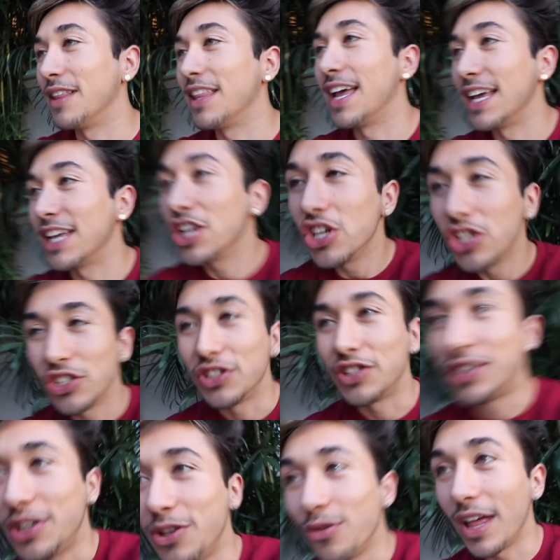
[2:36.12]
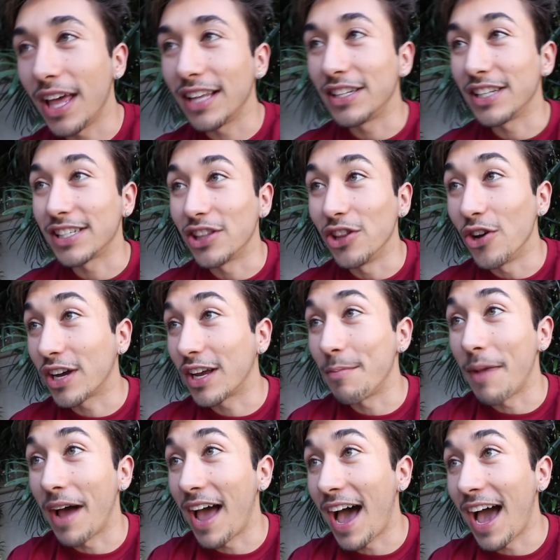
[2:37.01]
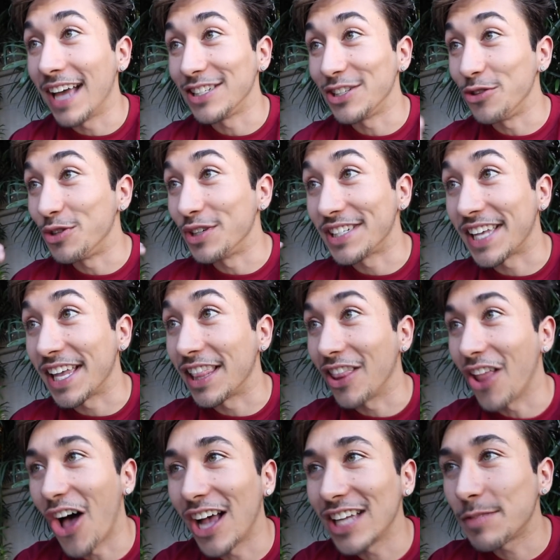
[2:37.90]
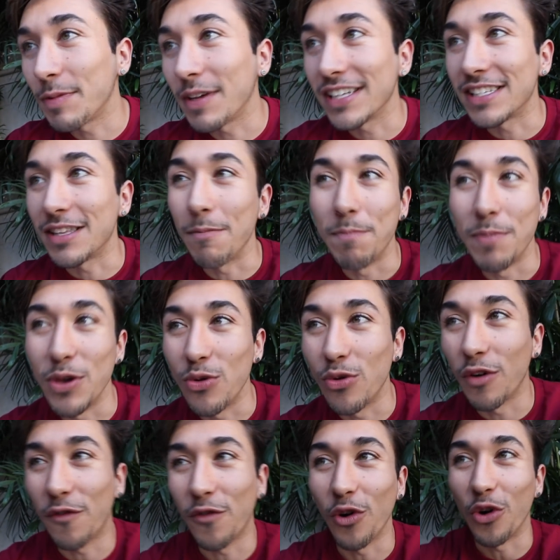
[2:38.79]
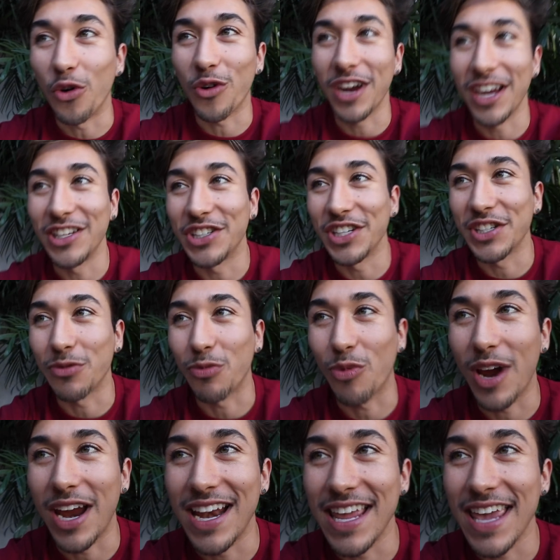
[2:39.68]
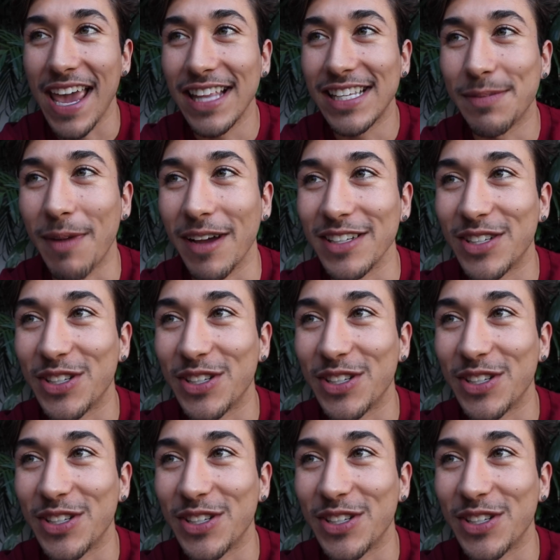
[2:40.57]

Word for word: But like, do you like just look in my eyes and you just get lost because the beautiful green just radiates my